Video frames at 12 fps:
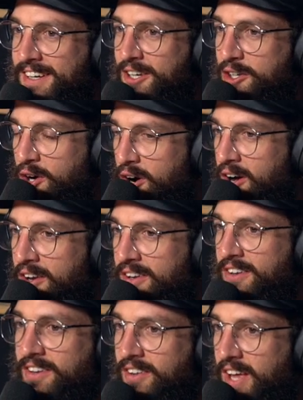got
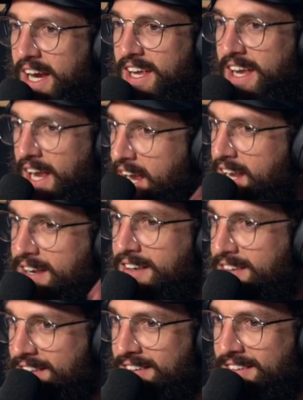like
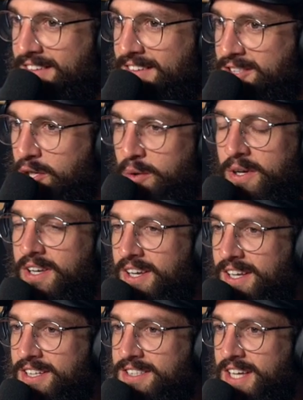into it
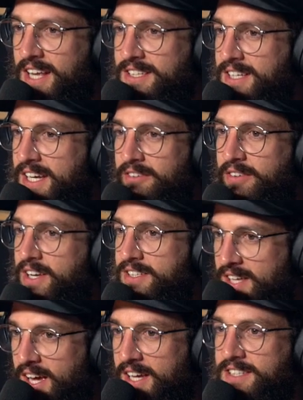in a sense, even as
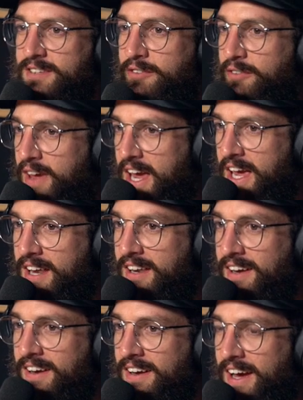a fan.
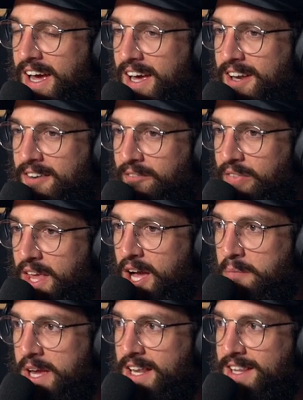And I
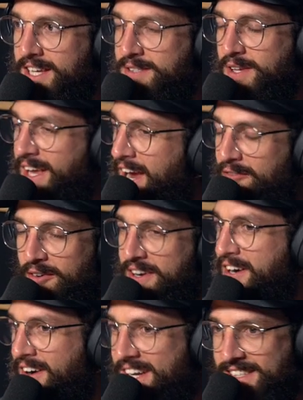mean, there's every
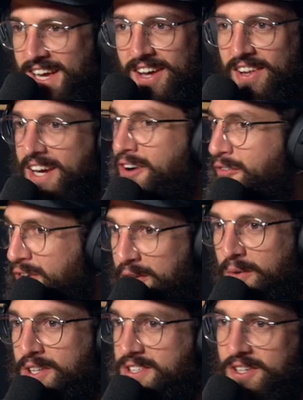year I say like I really
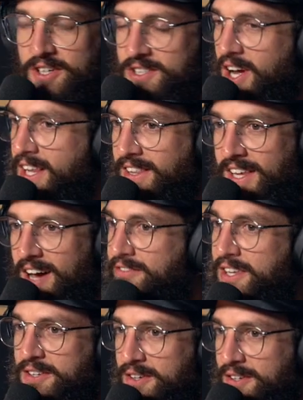want to, because I love
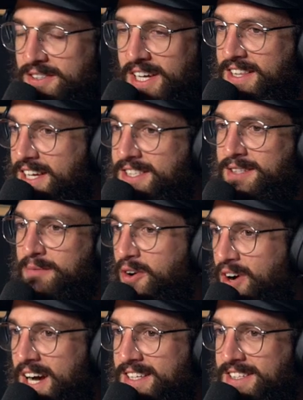the dudes. Like, there's some
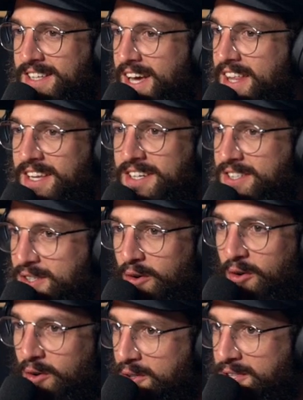guys in there that are just
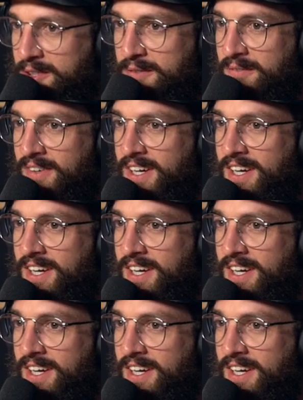awesome